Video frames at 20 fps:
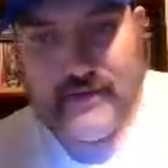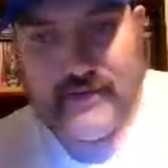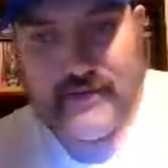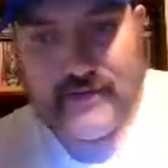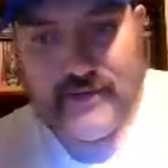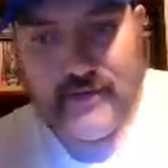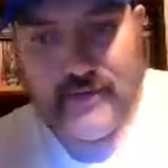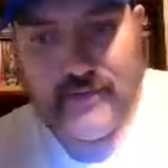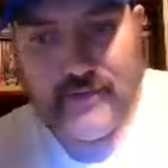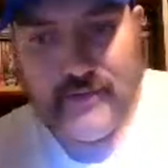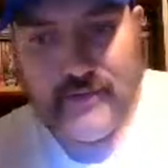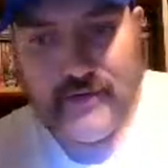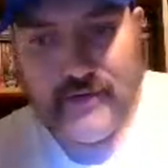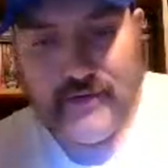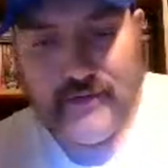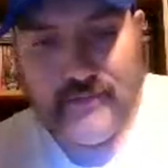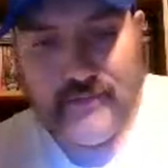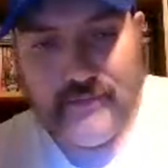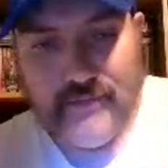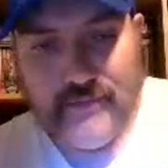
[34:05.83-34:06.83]

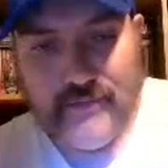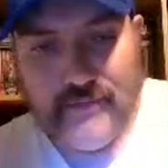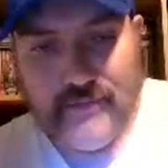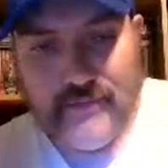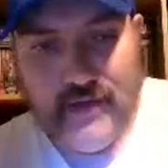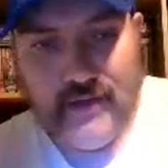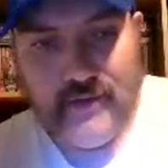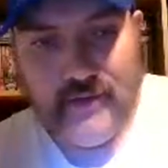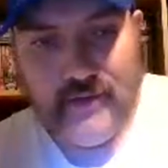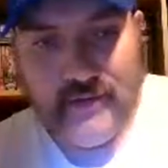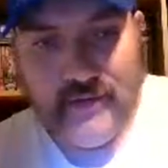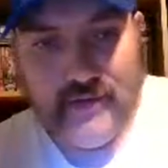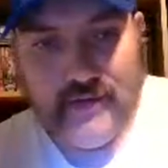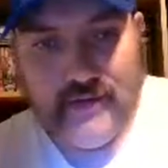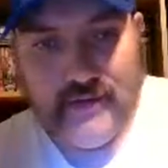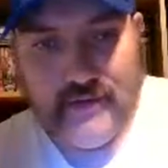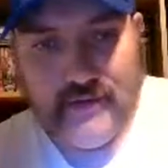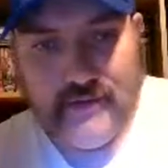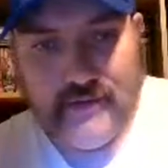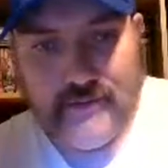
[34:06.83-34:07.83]
So
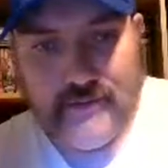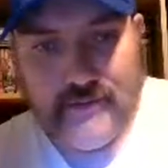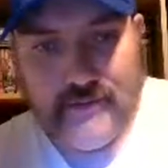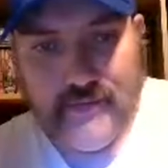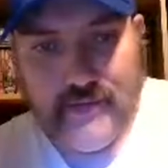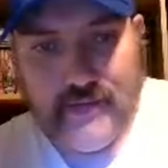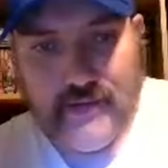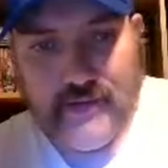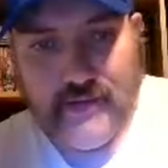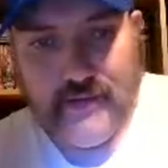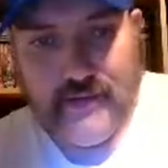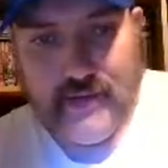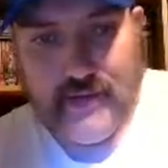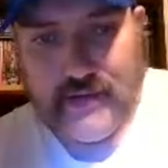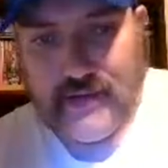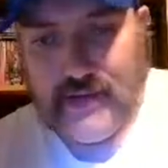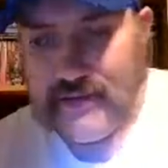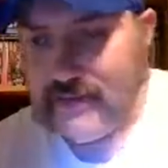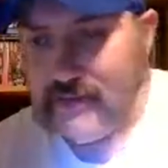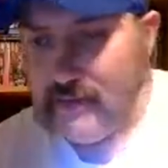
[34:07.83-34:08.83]
anyway,
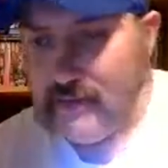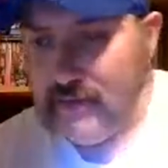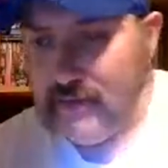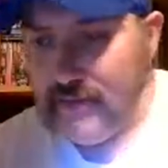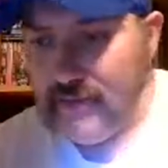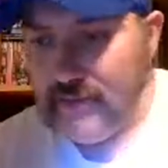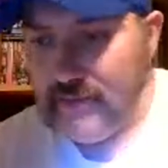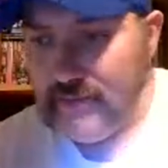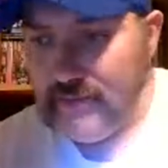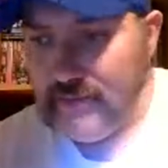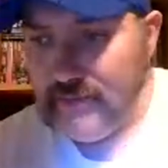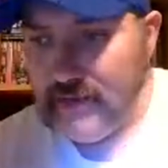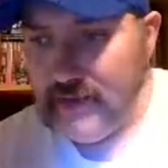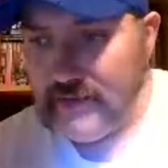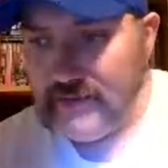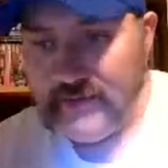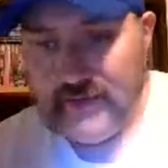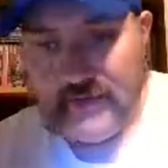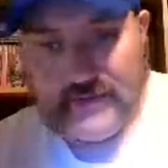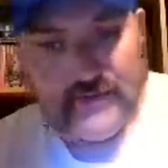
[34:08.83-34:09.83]
I guess
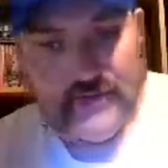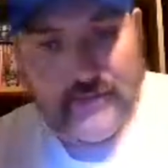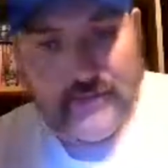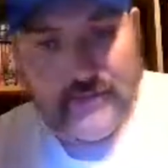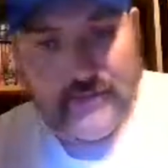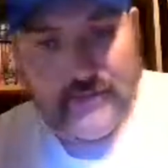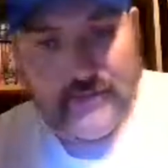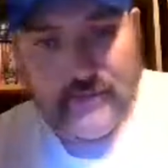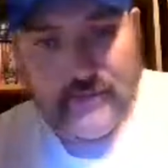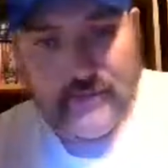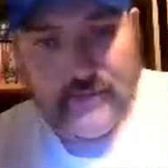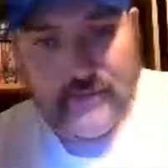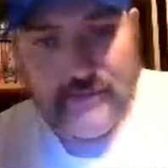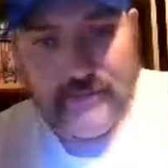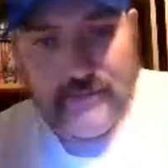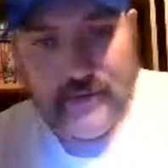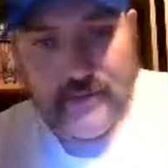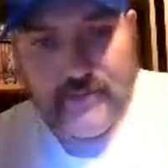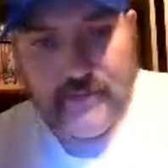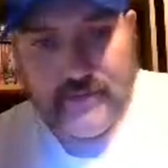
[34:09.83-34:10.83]
that's going to be the
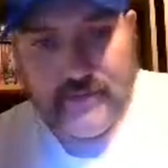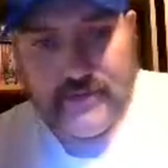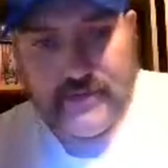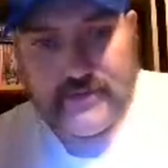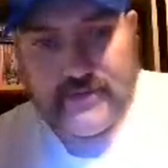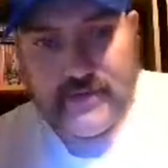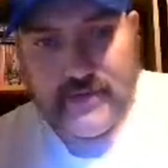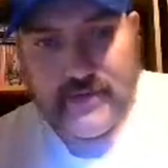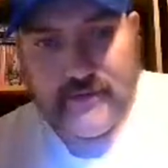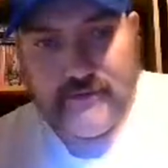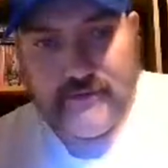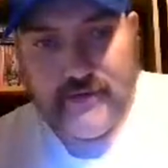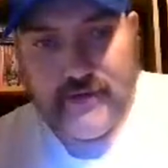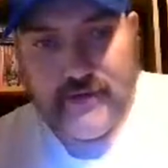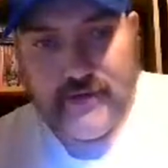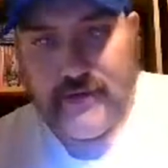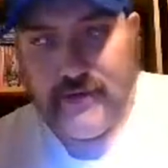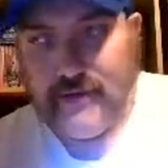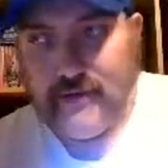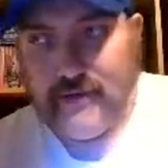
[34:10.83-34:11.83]
wrap up on this here
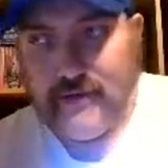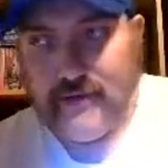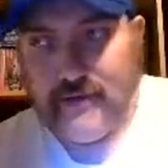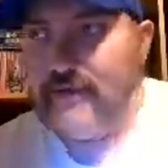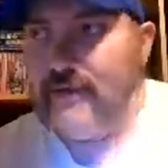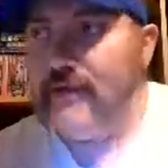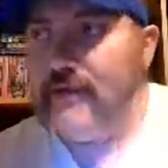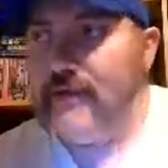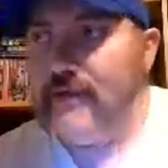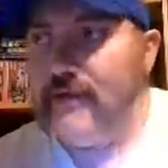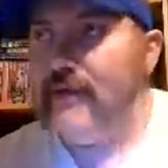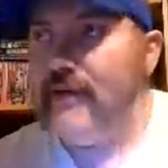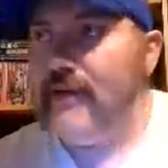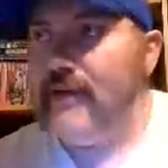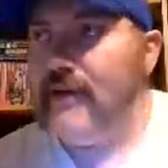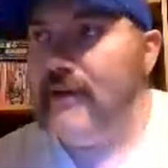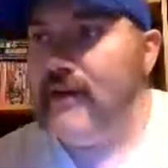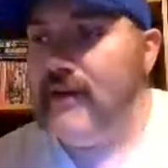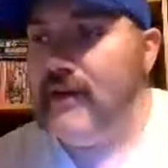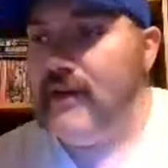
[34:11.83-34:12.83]
video.
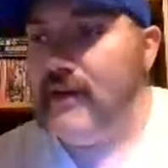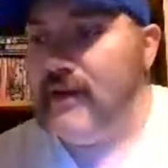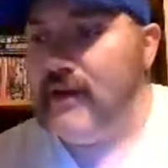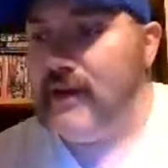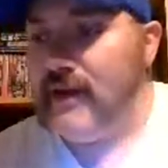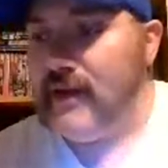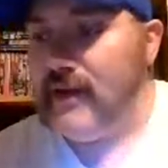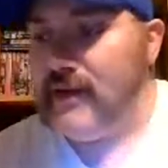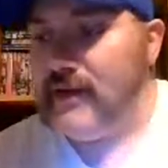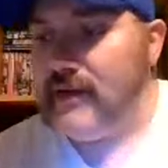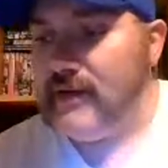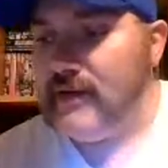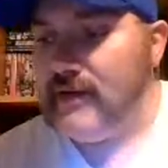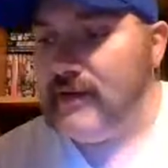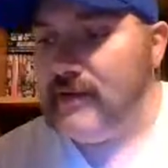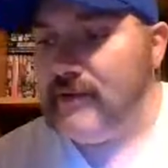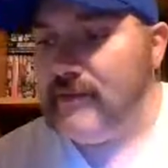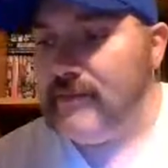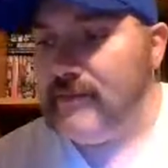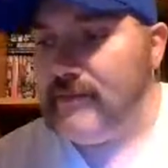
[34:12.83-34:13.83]

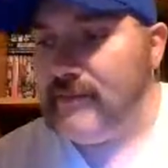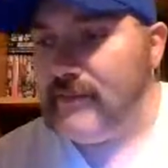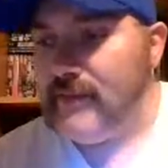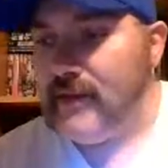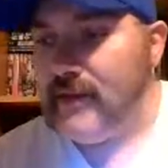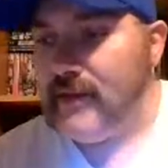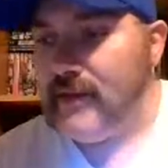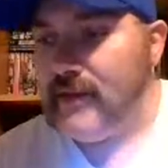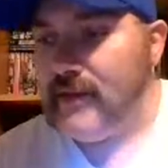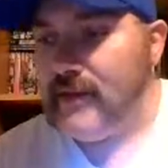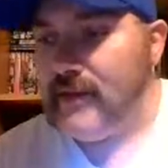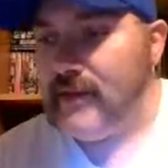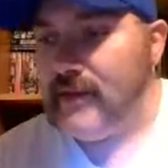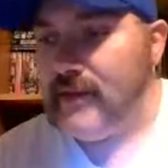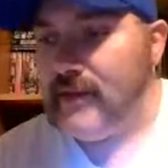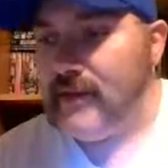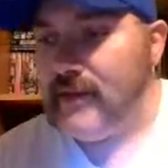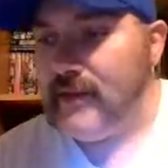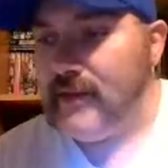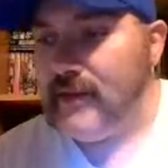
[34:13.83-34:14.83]
And
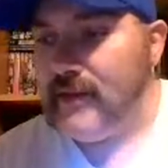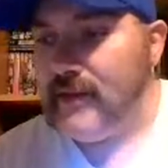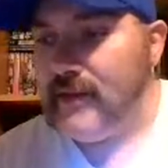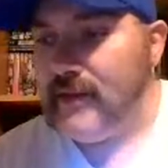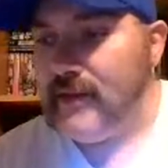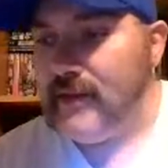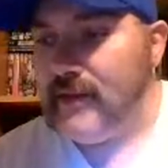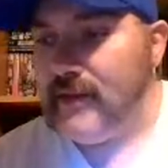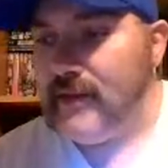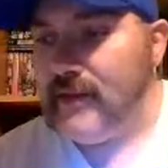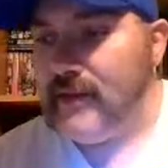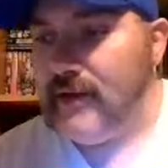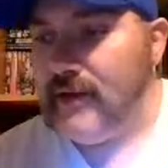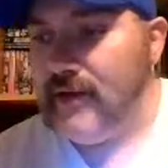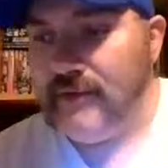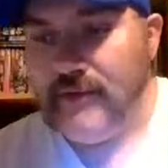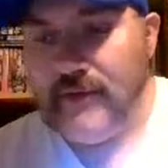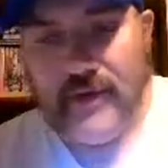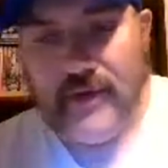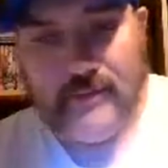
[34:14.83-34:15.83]
hopefully everybody
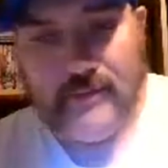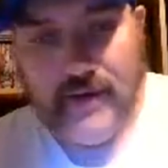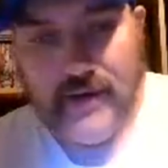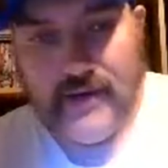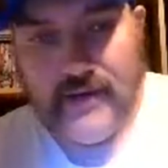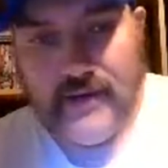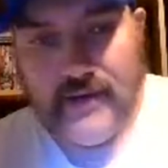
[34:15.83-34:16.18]
enjoyed it.